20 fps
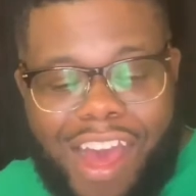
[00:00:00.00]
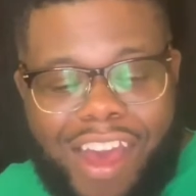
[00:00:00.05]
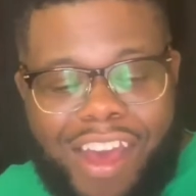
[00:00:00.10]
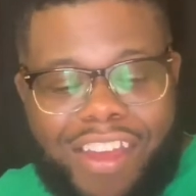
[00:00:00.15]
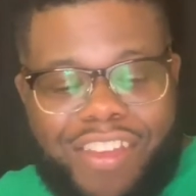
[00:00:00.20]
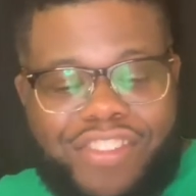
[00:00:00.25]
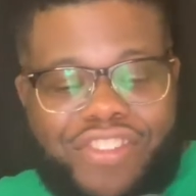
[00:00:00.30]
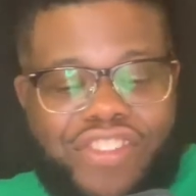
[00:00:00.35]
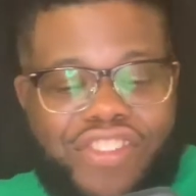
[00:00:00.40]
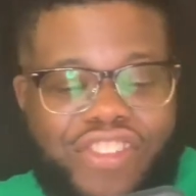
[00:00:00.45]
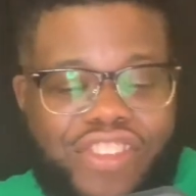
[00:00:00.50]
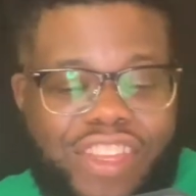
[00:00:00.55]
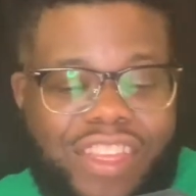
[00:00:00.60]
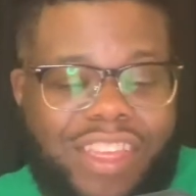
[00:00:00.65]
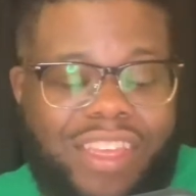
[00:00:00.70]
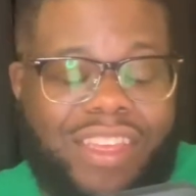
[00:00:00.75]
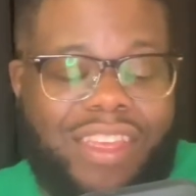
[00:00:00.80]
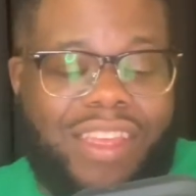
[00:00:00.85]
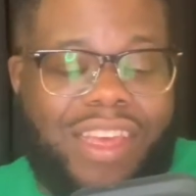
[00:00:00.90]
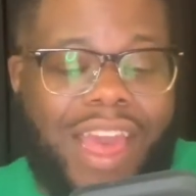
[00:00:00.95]

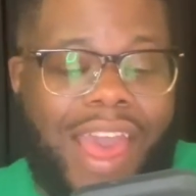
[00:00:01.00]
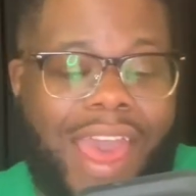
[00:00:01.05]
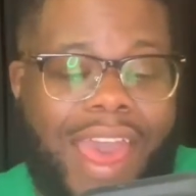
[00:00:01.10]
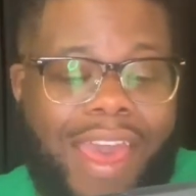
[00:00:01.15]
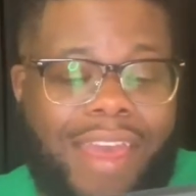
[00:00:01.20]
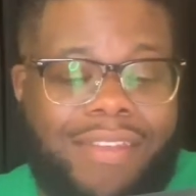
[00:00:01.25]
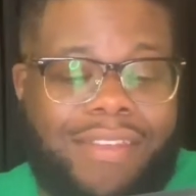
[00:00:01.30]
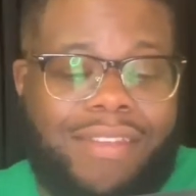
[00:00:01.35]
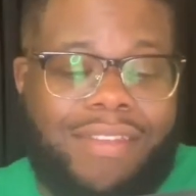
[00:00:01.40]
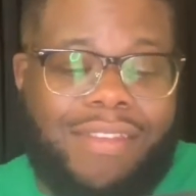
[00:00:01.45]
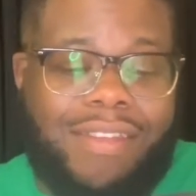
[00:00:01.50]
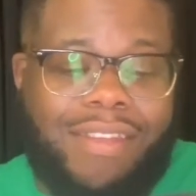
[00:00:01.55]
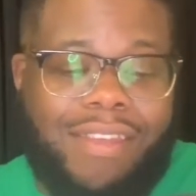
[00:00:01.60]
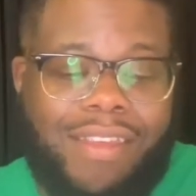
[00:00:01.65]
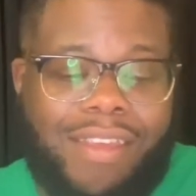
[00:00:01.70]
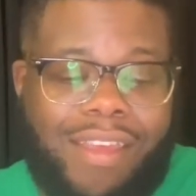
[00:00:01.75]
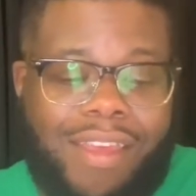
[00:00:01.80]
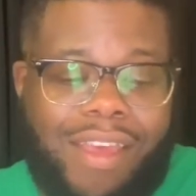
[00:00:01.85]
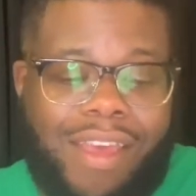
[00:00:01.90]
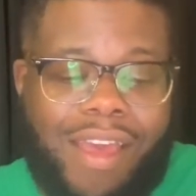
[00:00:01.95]
She asked,
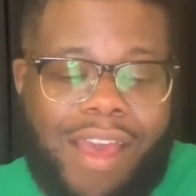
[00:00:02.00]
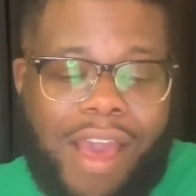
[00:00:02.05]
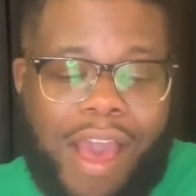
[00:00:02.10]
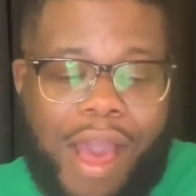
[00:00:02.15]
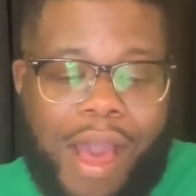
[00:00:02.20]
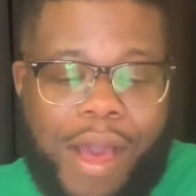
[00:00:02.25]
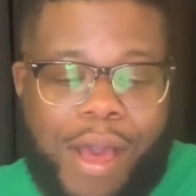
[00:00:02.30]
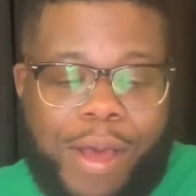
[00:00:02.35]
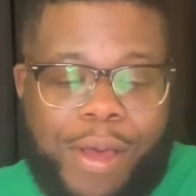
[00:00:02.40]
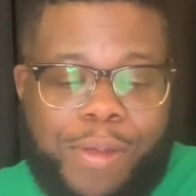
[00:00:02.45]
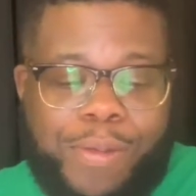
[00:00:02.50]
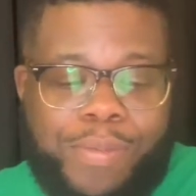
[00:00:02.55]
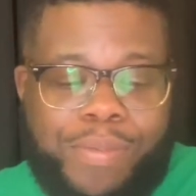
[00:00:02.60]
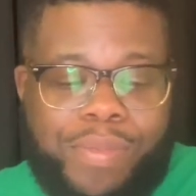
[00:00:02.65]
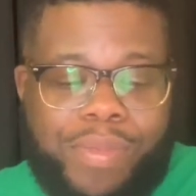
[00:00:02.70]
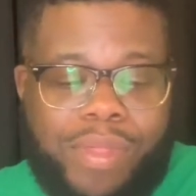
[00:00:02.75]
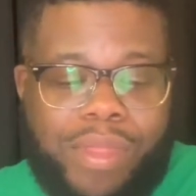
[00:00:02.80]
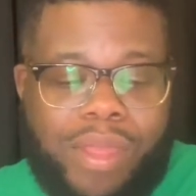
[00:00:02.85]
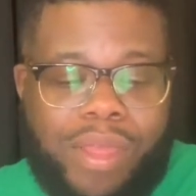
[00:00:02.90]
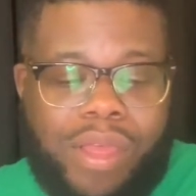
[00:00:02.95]
um,
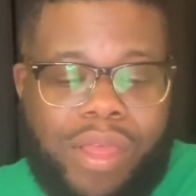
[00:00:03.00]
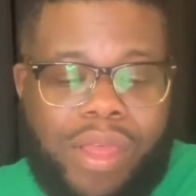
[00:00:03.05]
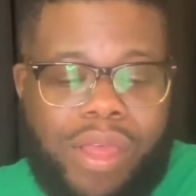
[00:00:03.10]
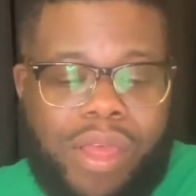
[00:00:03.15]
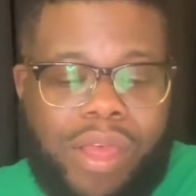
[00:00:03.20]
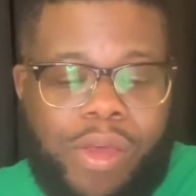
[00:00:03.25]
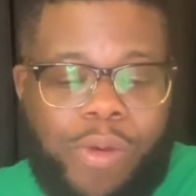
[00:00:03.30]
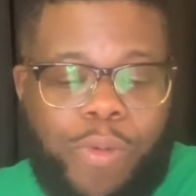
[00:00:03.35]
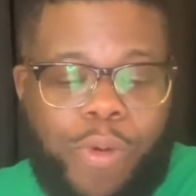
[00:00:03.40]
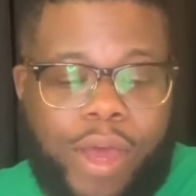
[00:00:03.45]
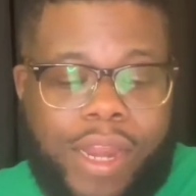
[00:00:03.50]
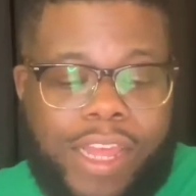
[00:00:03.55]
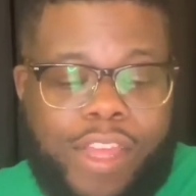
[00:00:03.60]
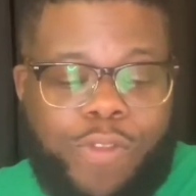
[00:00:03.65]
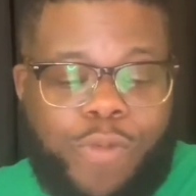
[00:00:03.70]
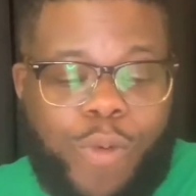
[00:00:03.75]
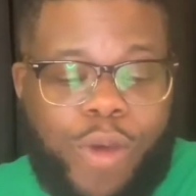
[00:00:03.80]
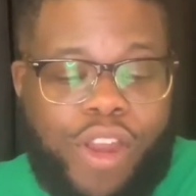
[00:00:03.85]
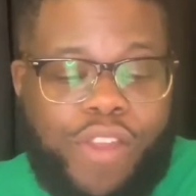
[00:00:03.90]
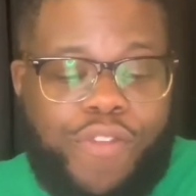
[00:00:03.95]
what is
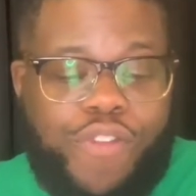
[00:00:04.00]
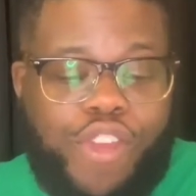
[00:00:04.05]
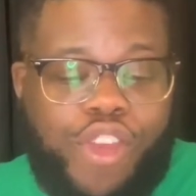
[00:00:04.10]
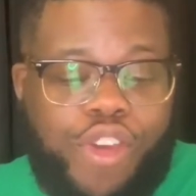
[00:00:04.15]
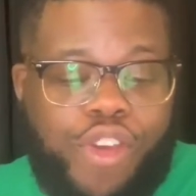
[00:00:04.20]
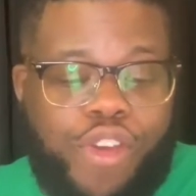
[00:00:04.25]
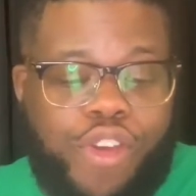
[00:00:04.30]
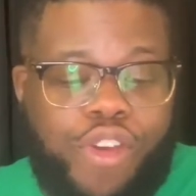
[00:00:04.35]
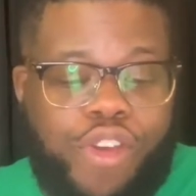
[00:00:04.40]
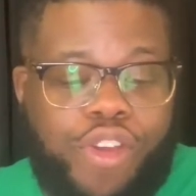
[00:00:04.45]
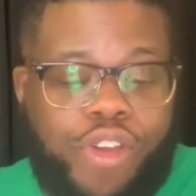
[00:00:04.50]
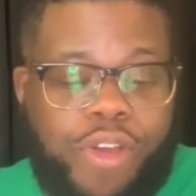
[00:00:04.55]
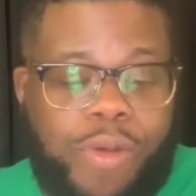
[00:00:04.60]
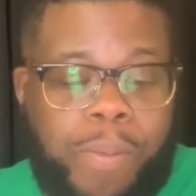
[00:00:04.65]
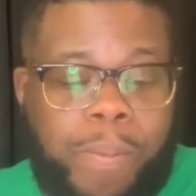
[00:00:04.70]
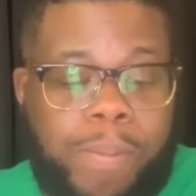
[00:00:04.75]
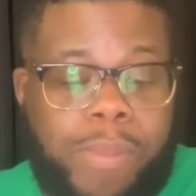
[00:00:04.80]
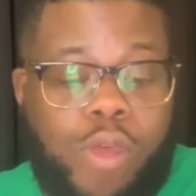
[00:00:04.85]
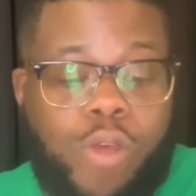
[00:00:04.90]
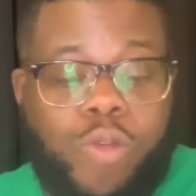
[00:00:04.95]
one of your
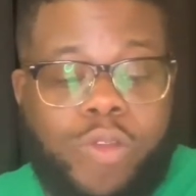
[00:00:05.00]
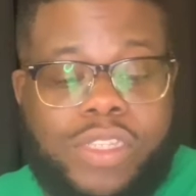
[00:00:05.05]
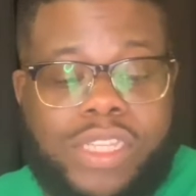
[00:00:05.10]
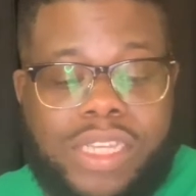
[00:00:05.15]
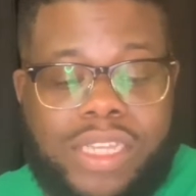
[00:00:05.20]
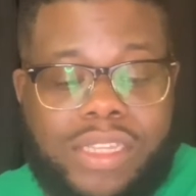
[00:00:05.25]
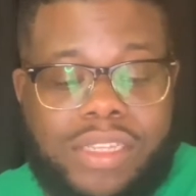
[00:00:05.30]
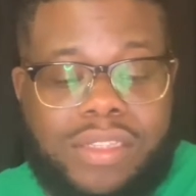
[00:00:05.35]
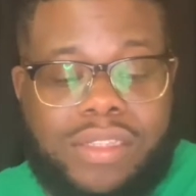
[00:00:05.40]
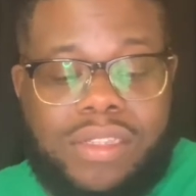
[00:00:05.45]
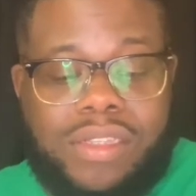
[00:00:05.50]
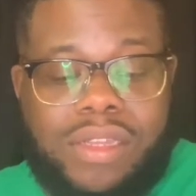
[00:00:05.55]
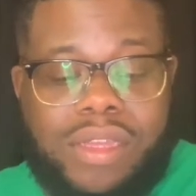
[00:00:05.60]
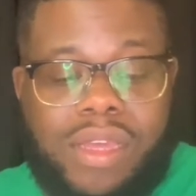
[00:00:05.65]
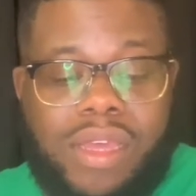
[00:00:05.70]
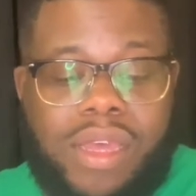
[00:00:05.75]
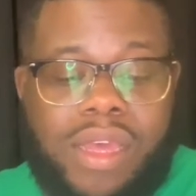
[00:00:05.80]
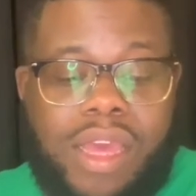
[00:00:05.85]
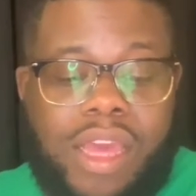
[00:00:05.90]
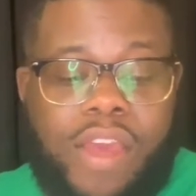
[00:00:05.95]
muses,
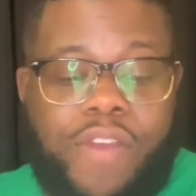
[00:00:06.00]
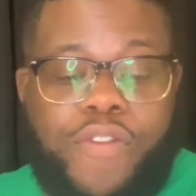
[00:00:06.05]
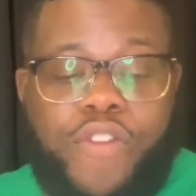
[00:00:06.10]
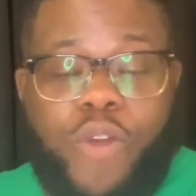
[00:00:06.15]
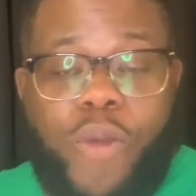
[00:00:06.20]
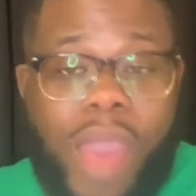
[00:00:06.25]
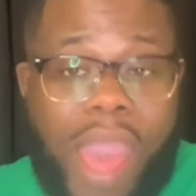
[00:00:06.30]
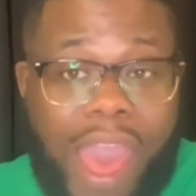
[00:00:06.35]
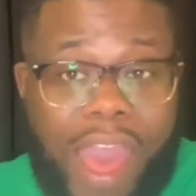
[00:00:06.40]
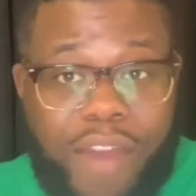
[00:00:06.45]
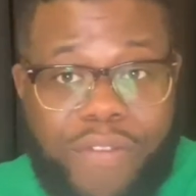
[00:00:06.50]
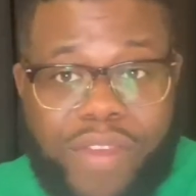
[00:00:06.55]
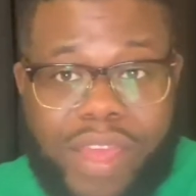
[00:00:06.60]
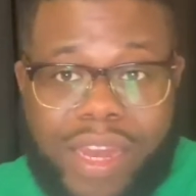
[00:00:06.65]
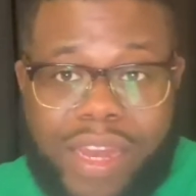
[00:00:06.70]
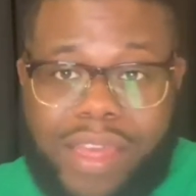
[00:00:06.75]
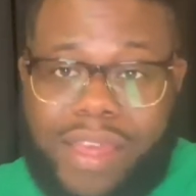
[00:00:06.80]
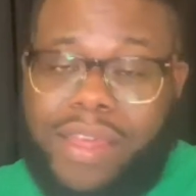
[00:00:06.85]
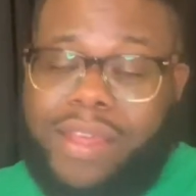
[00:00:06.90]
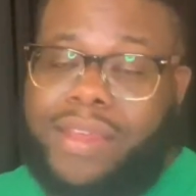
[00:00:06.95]
if you have
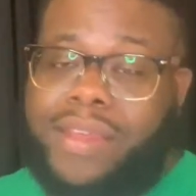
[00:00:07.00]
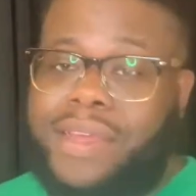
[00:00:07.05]
any?